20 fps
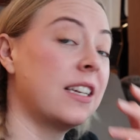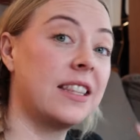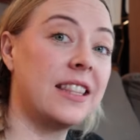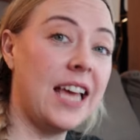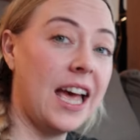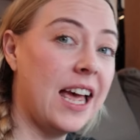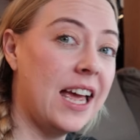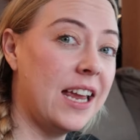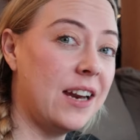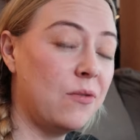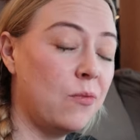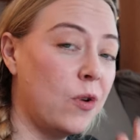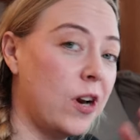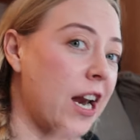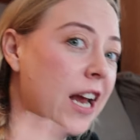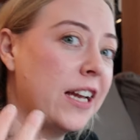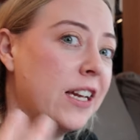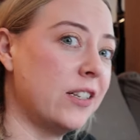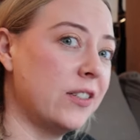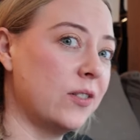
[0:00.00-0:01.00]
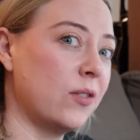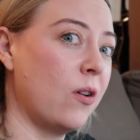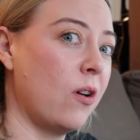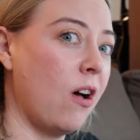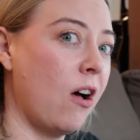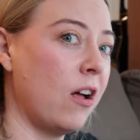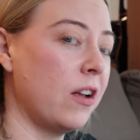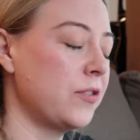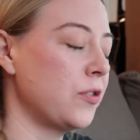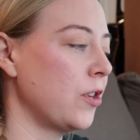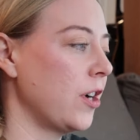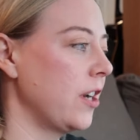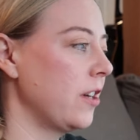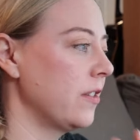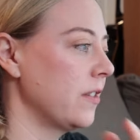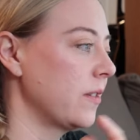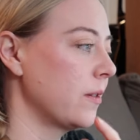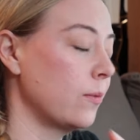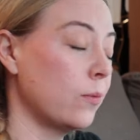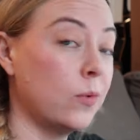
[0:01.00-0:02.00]
Then when I consult All
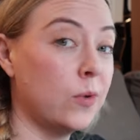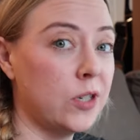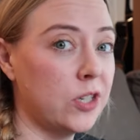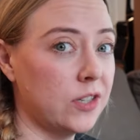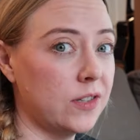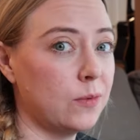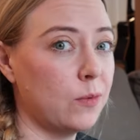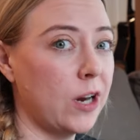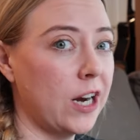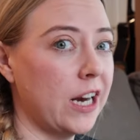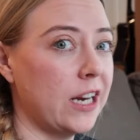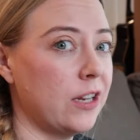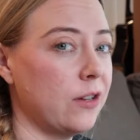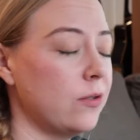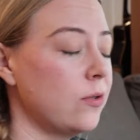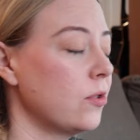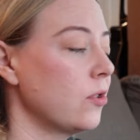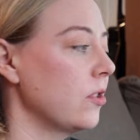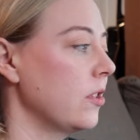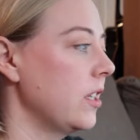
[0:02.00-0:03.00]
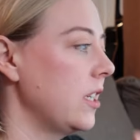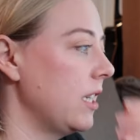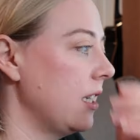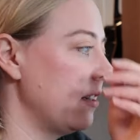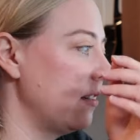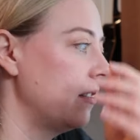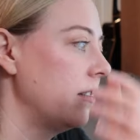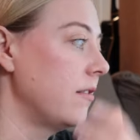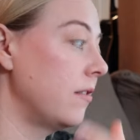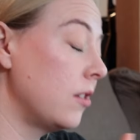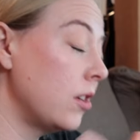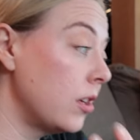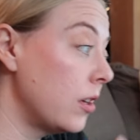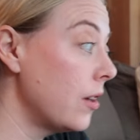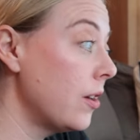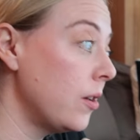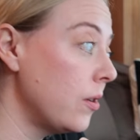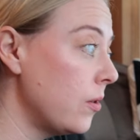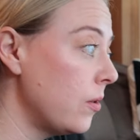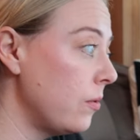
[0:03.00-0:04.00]
Trails, which is what I usually
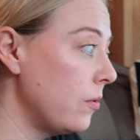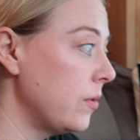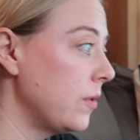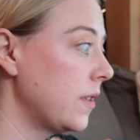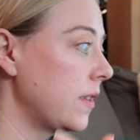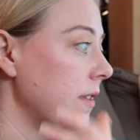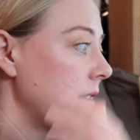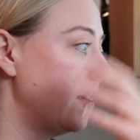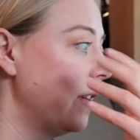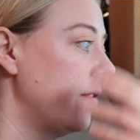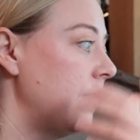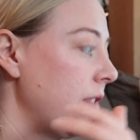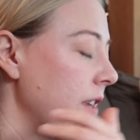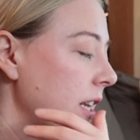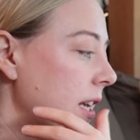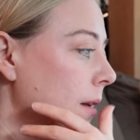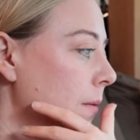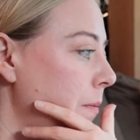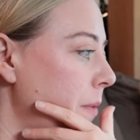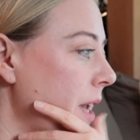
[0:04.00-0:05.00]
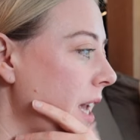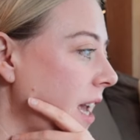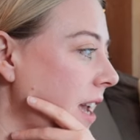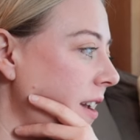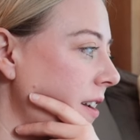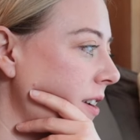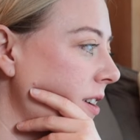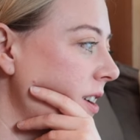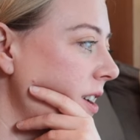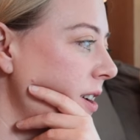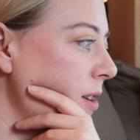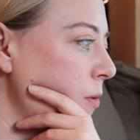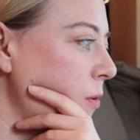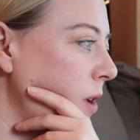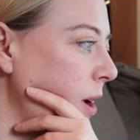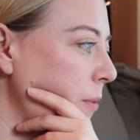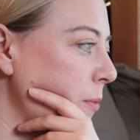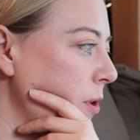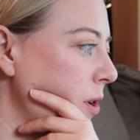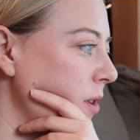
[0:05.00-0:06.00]
use if need be when
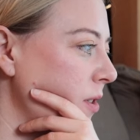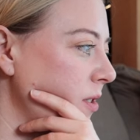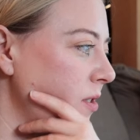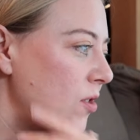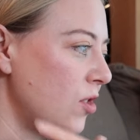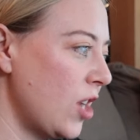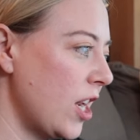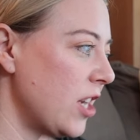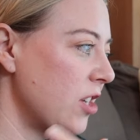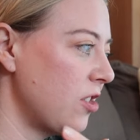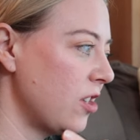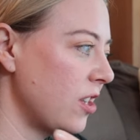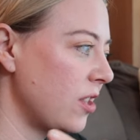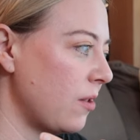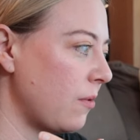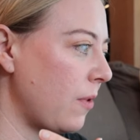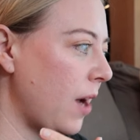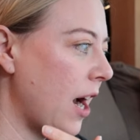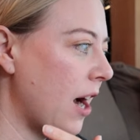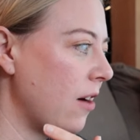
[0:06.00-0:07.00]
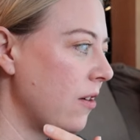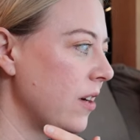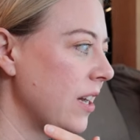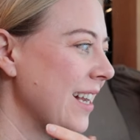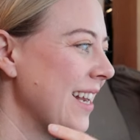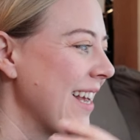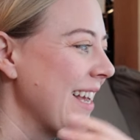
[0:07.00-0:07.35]
I'm changing the route,